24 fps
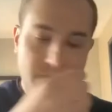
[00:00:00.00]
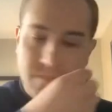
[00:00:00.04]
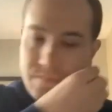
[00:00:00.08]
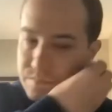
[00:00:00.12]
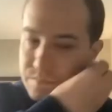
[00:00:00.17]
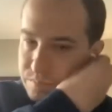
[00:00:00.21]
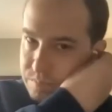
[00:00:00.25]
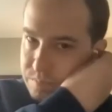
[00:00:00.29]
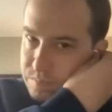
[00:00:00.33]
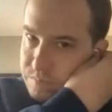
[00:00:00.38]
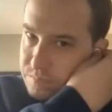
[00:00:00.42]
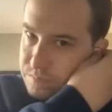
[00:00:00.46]

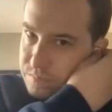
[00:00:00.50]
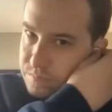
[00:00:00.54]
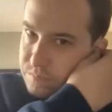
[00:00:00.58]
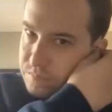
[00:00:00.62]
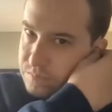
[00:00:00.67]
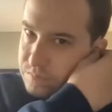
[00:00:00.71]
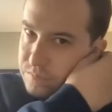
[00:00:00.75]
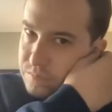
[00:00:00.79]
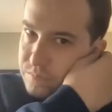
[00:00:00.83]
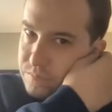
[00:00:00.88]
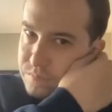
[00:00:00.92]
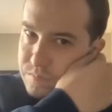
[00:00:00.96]

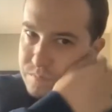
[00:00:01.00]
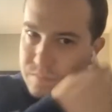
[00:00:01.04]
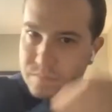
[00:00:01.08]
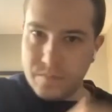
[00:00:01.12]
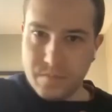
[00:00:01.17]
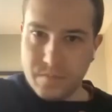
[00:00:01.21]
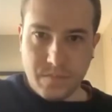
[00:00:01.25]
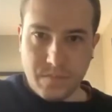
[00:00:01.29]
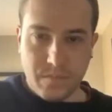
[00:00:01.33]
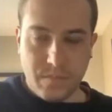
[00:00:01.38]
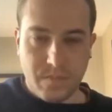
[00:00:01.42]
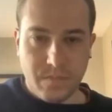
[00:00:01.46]

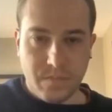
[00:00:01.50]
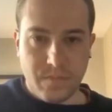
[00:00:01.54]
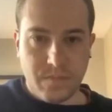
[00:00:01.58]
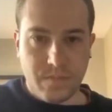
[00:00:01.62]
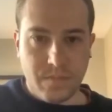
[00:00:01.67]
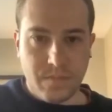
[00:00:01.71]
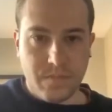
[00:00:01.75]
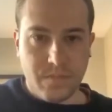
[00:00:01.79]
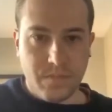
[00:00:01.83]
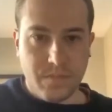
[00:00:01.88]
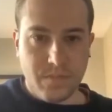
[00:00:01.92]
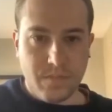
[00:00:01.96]

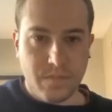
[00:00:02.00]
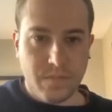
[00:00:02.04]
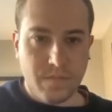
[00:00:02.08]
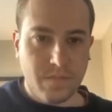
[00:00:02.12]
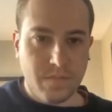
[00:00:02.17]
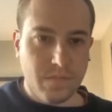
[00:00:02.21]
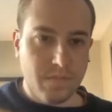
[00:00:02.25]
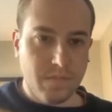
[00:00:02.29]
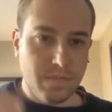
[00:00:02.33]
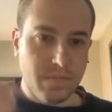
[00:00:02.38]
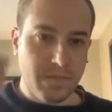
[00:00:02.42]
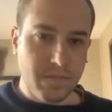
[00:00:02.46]

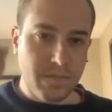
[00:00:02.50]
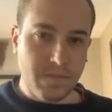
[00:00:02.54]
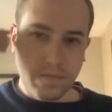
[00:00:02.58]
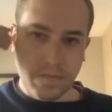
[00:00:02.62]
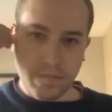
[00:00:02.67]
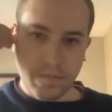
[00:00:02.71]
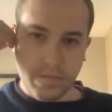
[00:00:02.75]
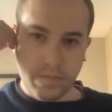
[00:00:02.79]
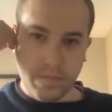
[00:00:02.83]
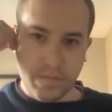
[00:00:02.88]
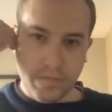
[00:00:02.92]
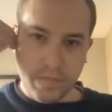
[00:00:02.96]

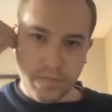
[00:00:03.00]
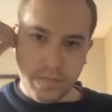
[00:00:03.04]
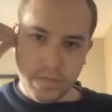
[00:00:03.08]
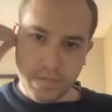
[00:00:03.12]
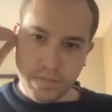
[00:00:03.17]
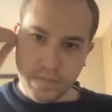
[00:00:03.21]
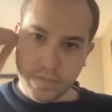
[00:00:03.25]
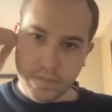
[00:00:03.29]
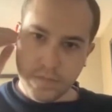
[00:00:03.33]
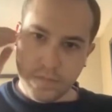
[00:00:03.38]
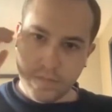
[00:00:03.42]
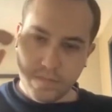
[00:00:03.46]

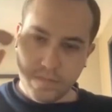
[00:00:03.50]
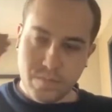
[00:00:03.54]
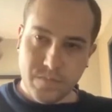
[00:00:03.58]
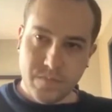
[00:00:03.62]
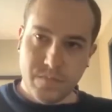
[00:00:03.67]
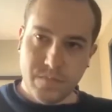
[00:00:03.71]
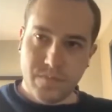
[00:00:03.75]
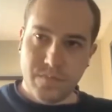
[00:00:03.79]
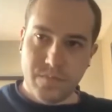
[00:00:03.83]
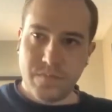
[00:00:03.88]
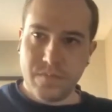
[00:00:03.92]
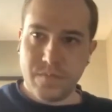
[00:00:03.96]

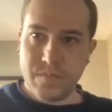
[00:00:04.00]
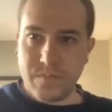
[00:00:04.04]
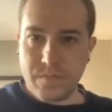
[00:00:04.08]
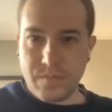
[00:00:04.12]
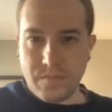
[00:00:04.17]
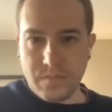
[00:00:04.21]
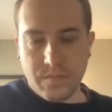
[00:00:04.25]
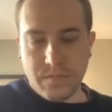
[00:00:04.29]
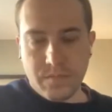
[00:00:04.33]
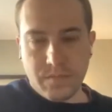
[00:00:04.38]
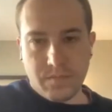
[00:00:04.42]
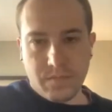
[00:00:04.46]

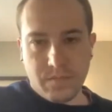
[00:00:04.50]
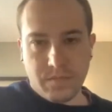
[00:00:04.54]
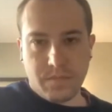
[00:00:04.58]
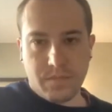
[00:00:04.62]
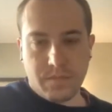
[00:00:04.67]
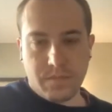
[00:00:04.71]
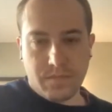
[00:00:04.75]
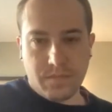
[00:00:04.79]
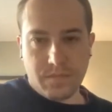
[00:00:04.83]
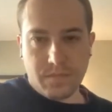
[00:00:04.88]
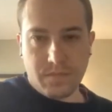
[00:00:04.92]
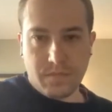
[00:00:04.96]

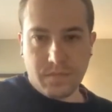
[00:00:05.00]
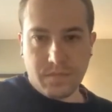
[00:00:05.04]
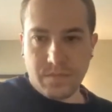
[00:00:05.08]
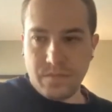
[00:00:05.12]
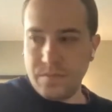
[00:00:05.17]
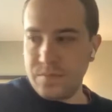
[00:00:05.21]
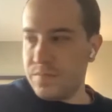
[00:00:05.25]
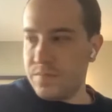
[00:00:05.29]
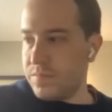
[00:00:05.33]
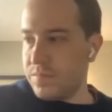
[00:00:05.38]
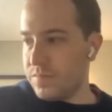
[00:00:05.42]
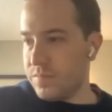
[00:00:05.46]

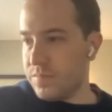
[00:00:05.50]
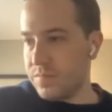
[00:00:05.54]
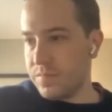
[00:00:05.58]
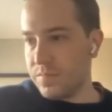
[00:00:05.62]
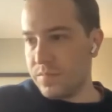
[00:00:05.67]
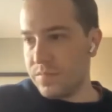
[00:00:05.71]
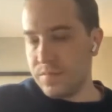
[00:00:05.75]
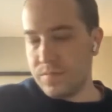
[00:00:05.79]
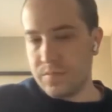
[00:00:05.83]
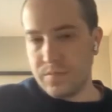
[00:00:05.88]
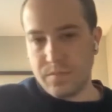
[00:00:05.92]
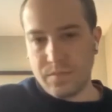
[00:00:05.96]

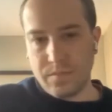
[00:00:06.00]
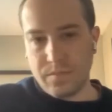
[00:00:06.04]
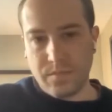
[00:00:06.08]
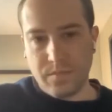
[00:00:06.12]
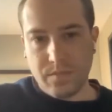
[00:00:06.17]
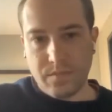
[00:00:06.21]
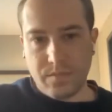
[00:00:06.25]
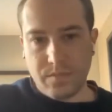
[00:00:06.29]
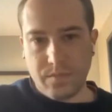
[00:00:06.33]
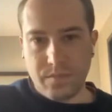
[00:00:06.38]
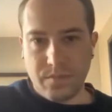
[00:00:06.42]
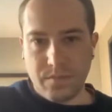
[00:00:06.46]

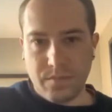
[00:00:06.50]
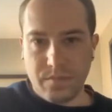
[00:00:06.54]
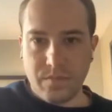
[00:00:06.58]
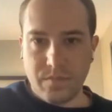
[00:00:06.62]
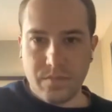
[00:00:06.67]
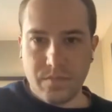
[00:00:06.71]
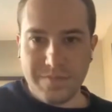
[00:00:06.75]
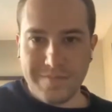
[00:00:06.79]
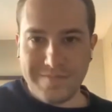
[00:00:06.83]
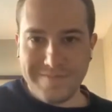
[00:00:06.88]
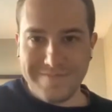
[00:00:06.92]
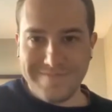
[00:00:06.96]

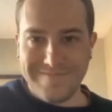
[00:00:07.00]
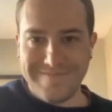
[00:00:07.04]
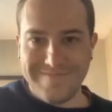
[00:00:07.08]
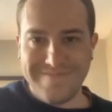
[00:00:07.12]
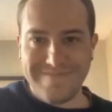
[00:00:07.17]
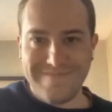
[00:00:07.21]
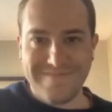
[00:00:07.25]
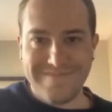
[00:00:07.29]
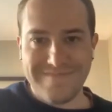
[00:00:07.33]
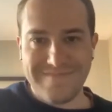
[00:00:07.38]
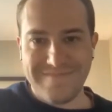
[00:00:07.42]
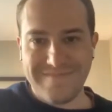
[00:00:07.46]

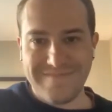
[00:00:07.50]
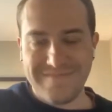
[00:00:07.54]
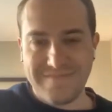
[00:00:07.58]
(silent)